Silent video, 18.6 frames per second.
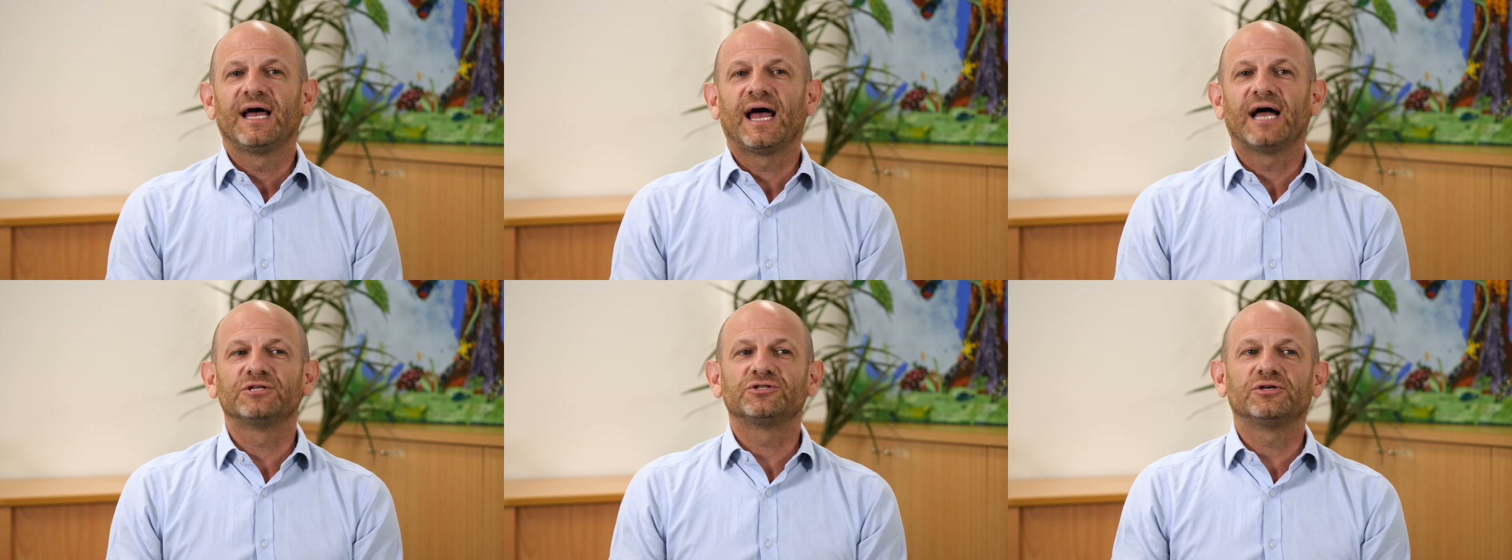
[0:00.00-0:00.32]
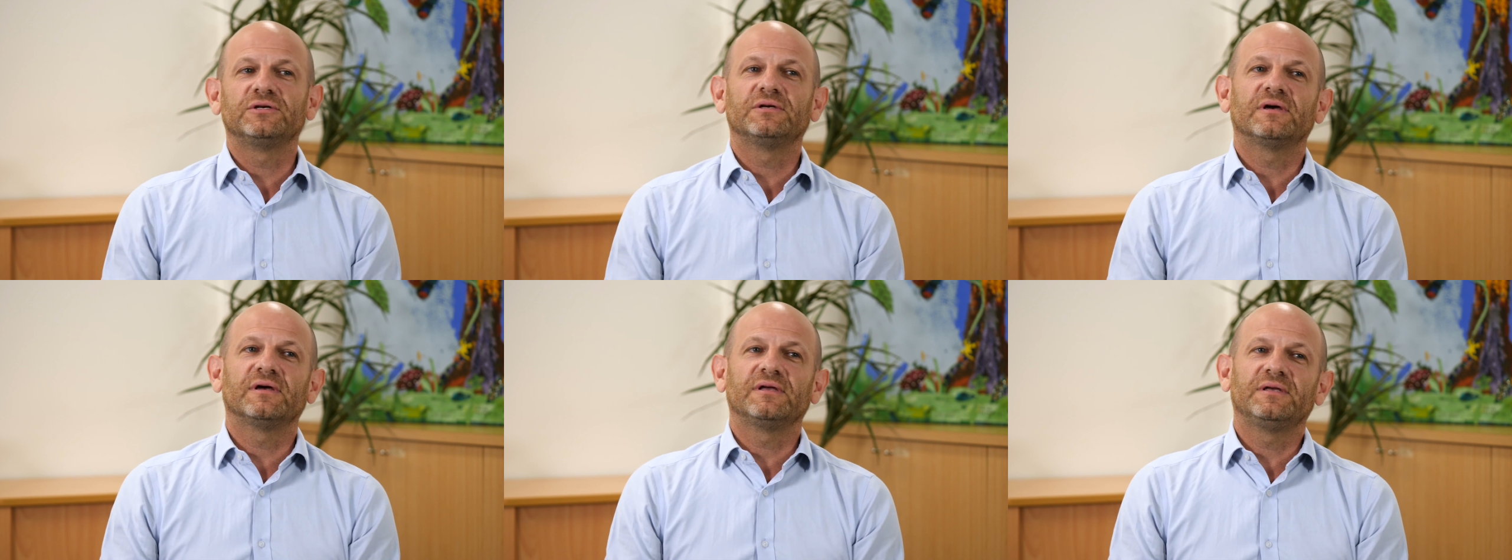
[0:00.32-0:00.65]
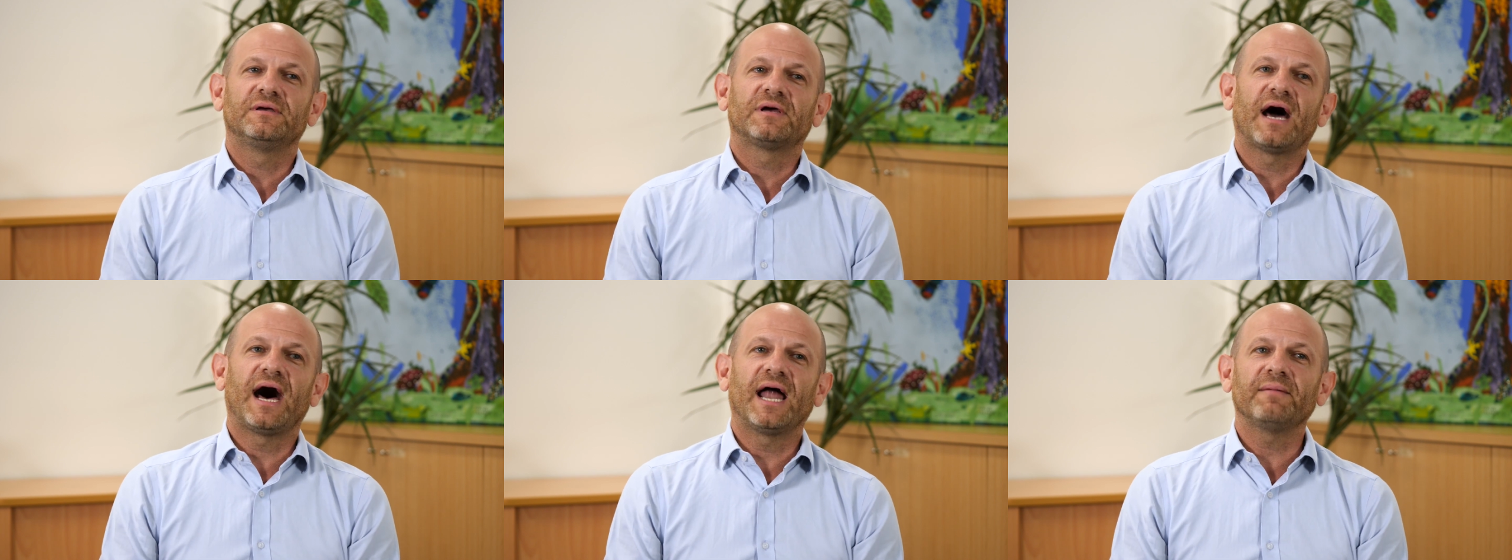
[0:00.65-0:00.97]
And so
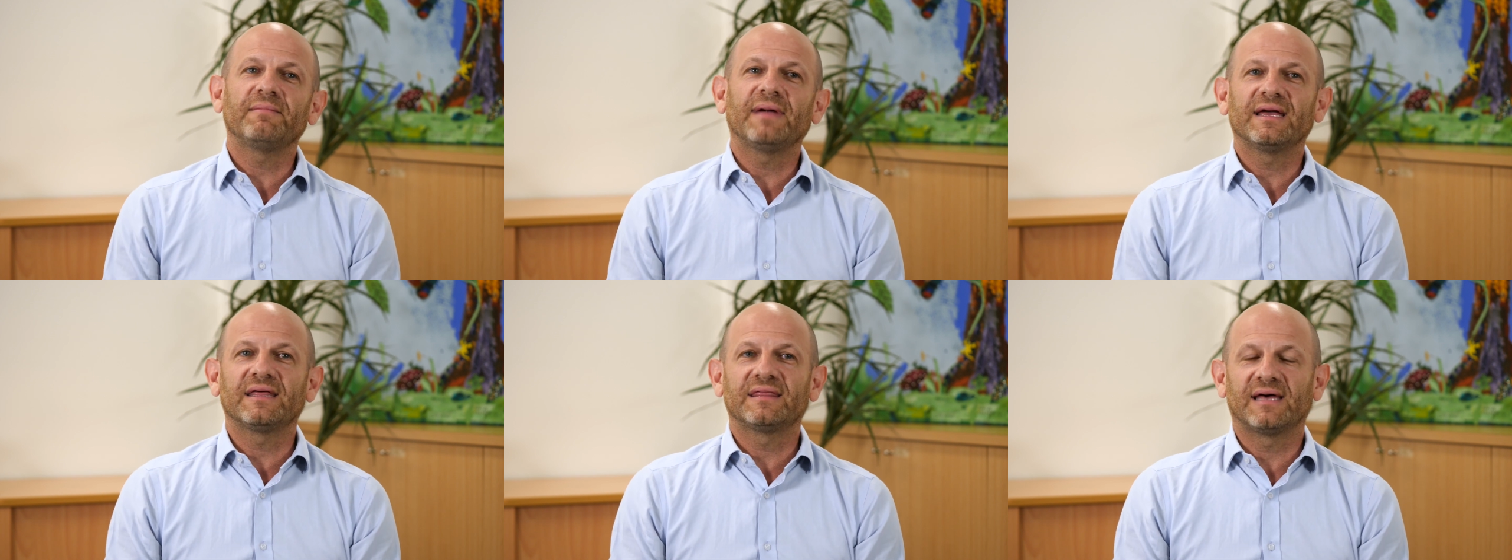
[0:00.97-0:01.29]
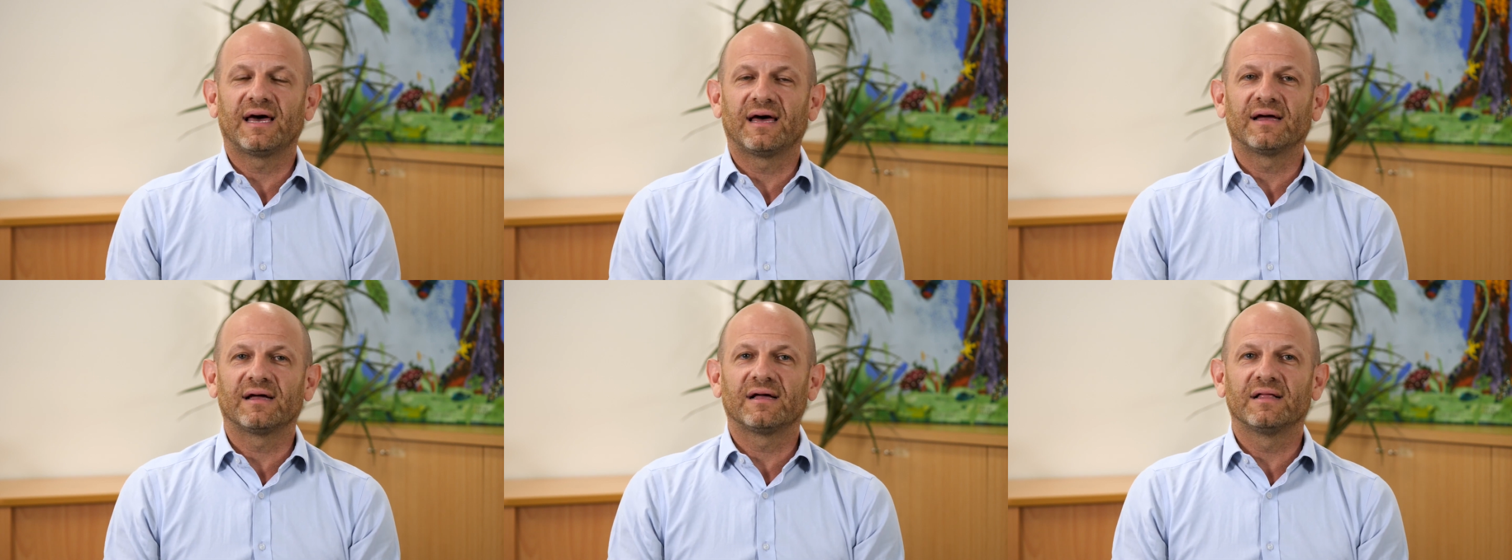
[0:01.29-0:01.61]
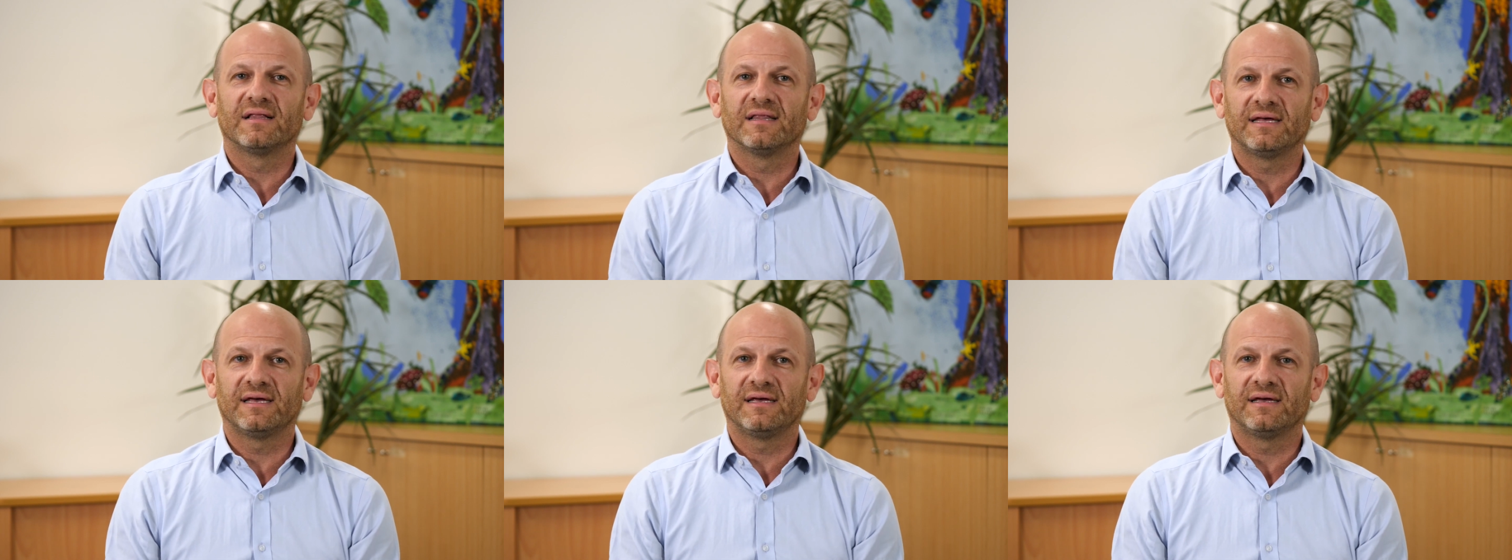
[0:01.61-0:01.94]
you kind of make that
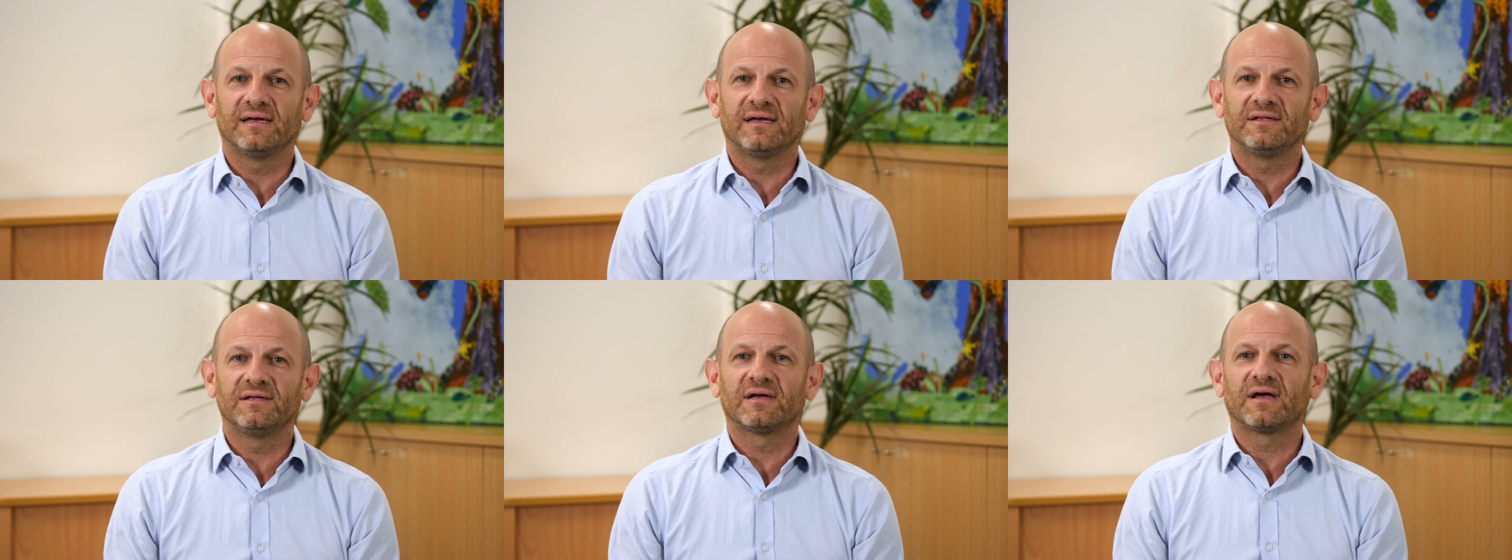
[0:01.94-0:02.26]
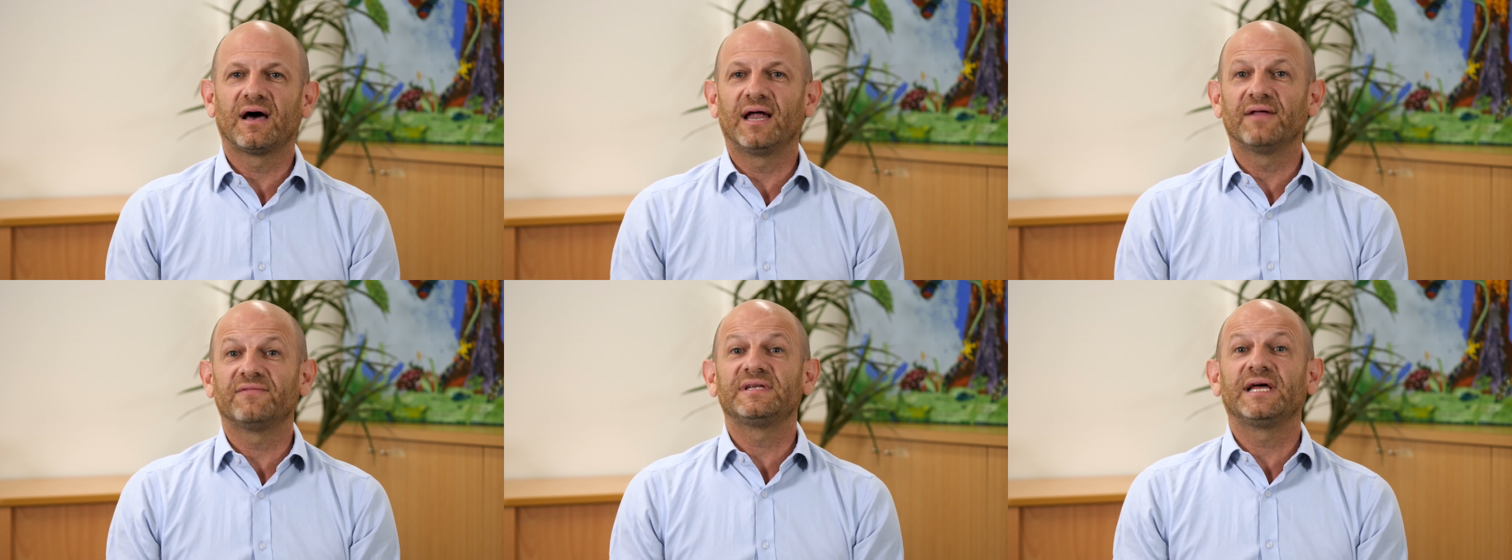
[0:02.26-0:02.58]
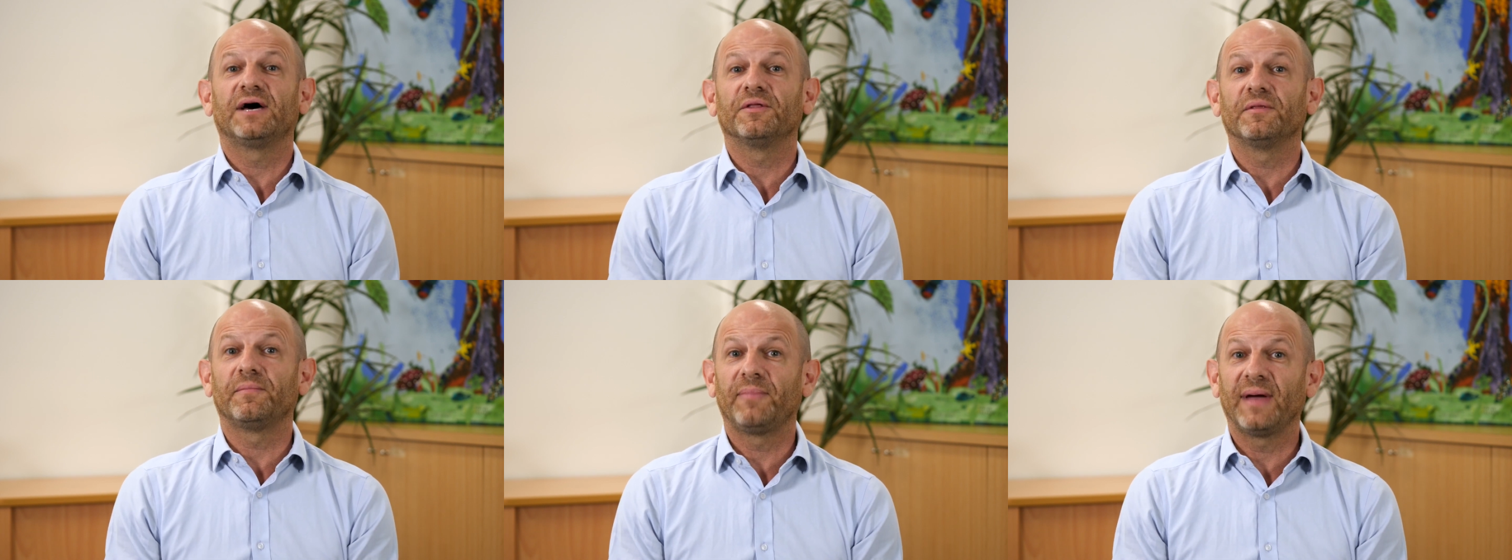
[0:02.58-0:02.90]
clear, and you kind of
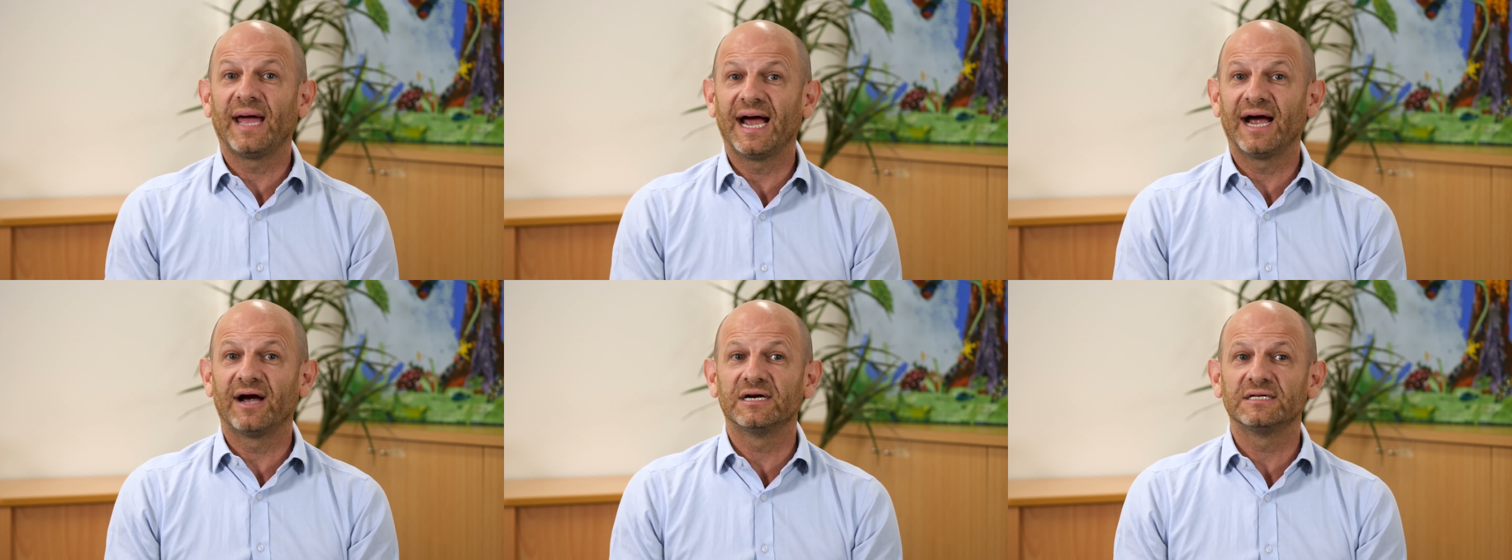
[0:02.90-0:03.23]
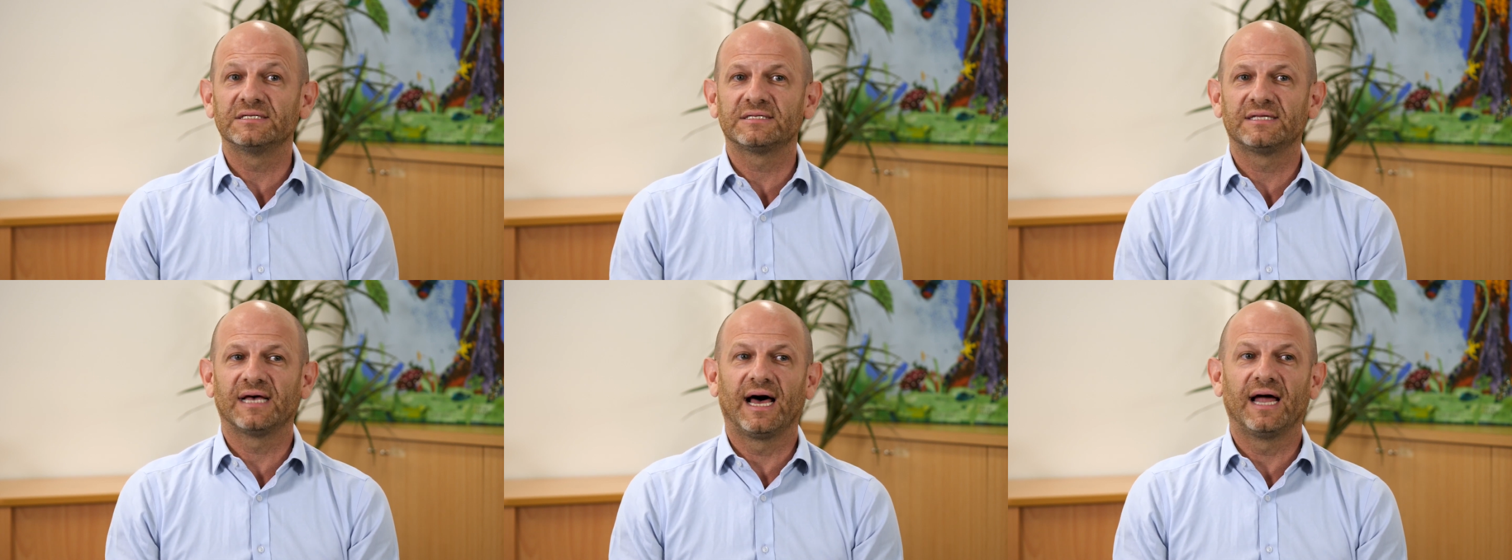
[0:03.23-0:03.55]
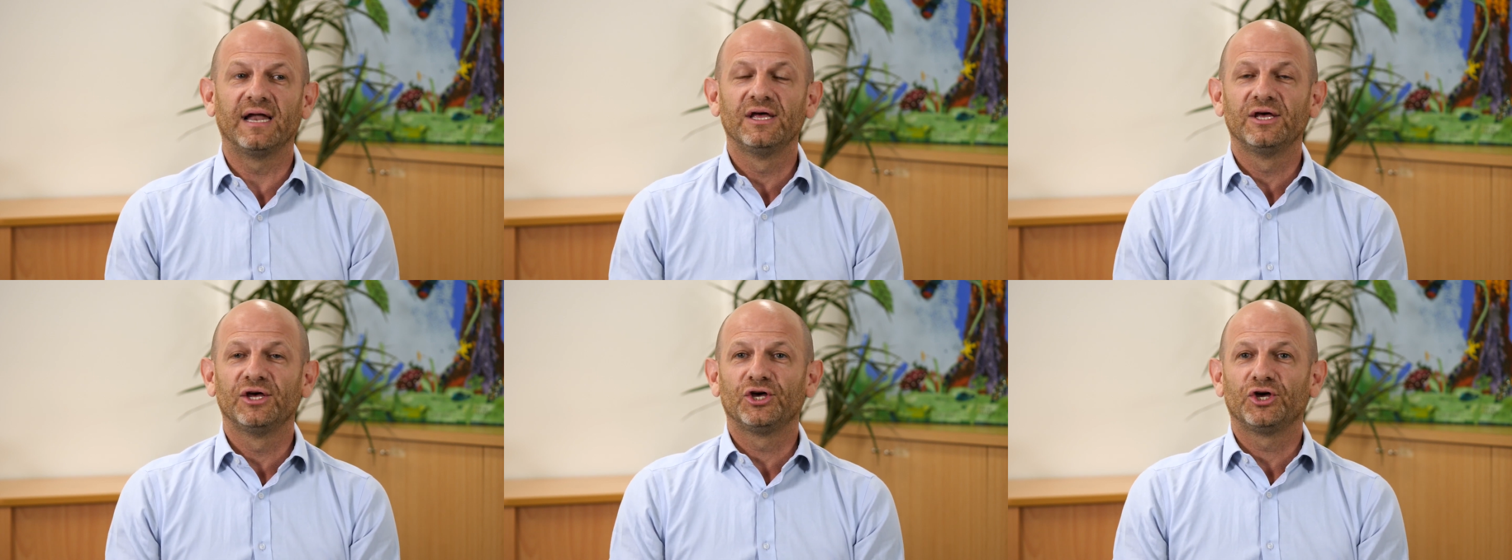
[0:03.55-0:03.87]
tell the parents that,